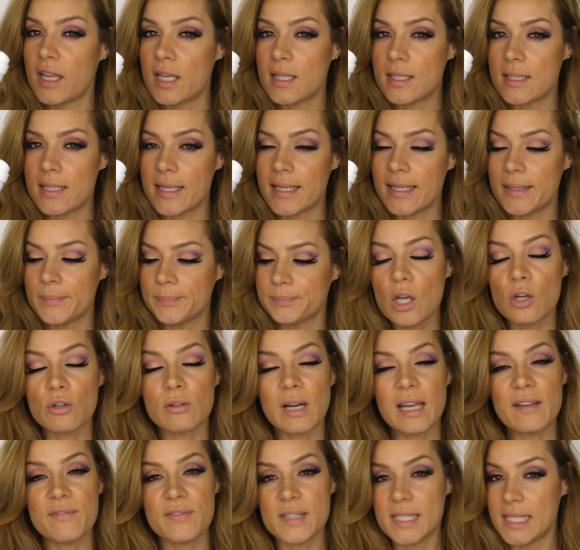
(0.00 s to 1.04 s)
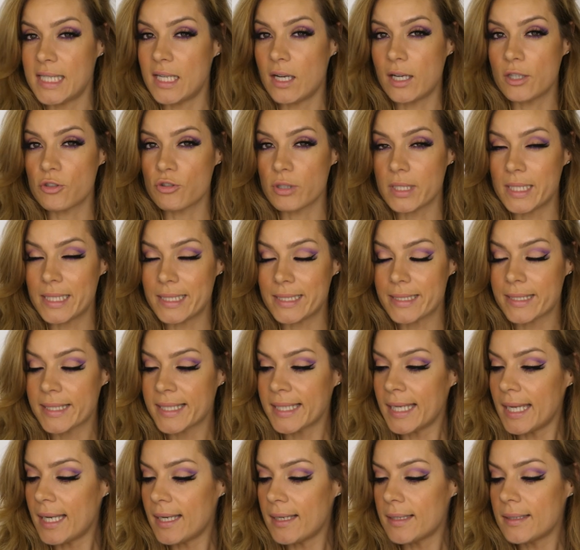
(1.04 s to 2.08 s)
30. Great for dehydrated
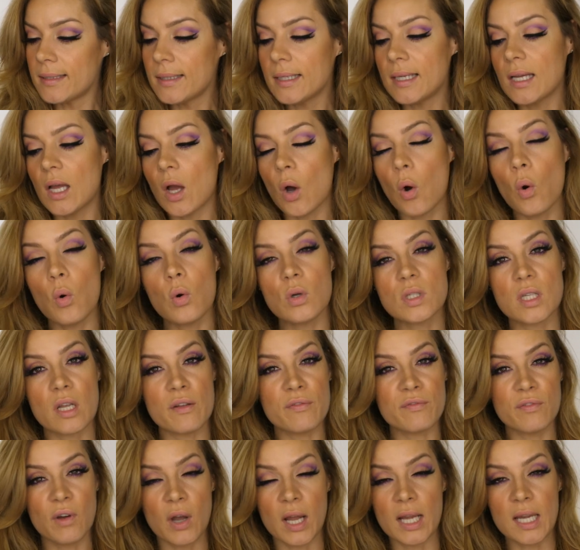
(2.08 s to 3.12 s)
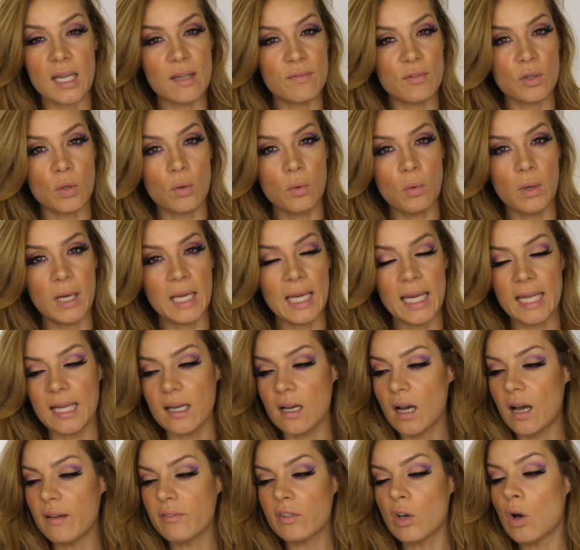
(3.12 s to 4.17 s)
skin, also fine if you're oily.
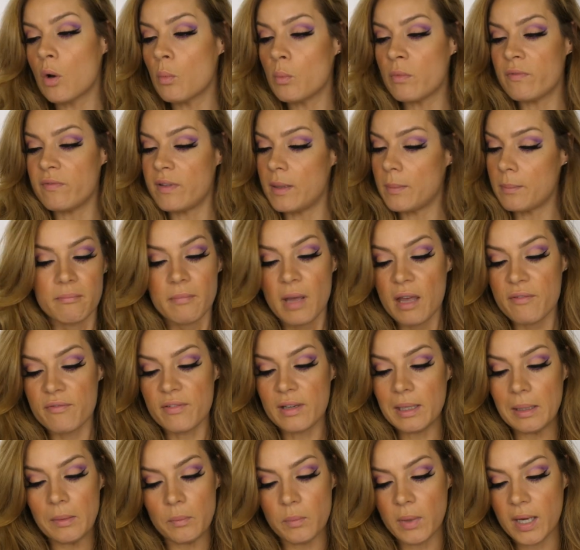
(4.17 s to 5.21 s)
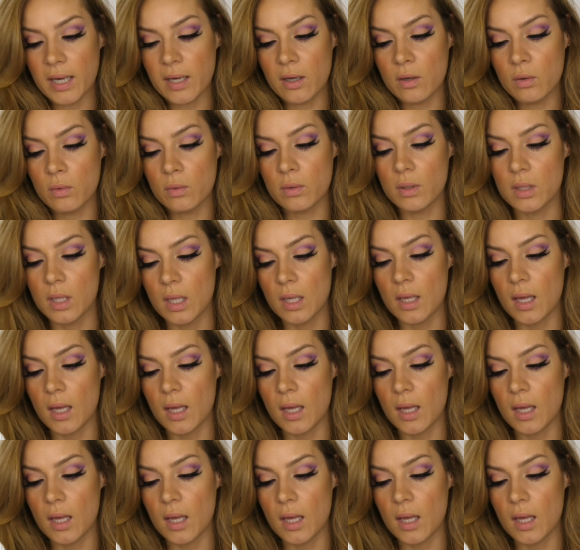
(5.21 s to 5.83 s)
I've got on with it perfectly well.